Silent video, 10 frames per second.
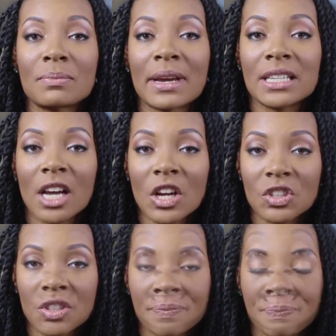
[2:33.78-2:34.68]
was my
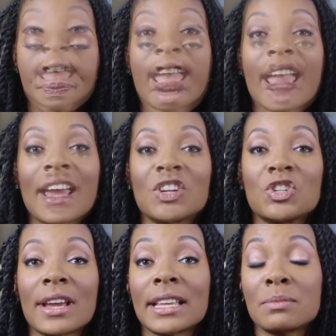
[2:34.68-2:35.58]
doctor. And
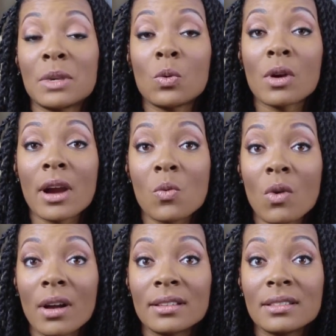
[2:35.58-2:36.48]
she asked me where I
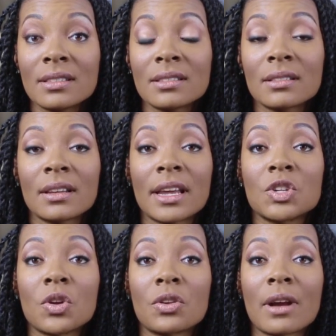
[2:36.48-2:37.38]
was. And
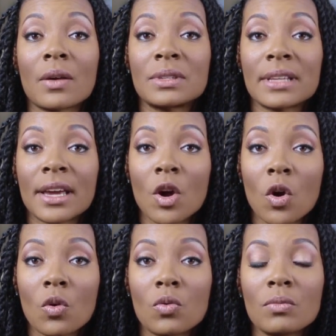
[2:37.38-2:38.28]
I told her I was at
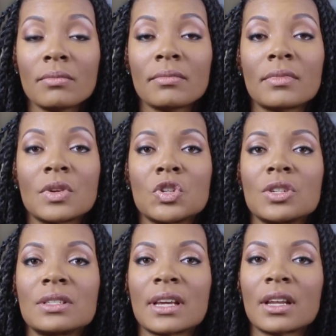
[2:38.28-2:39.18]
home. And
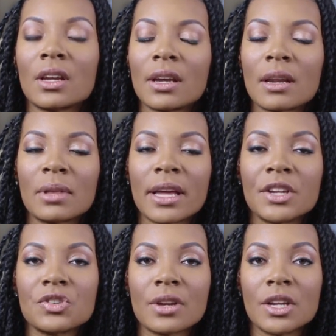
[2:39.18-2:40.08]
she said, Good, I'm
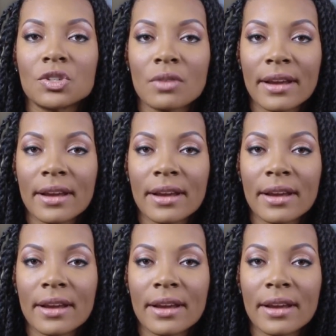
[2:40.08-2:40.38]
glad you're not